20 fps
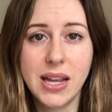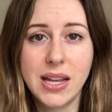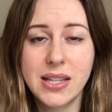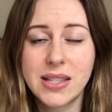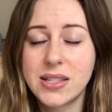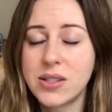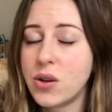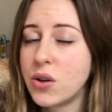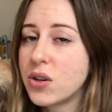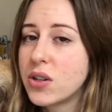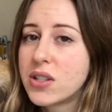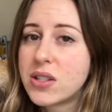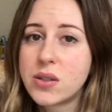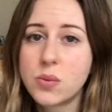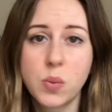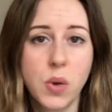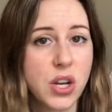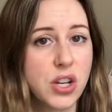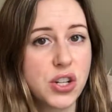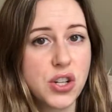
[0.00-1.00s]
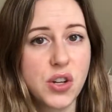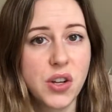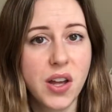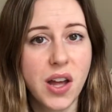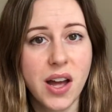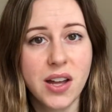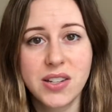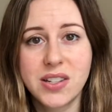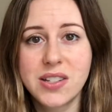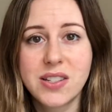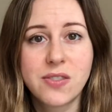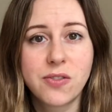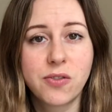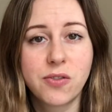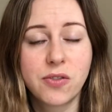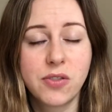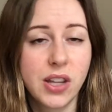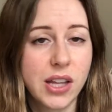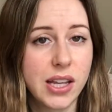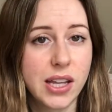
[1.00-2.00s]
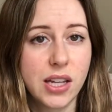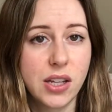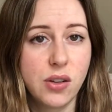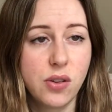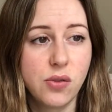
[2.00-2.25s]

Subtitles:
It's not a switch. You can't just flick it.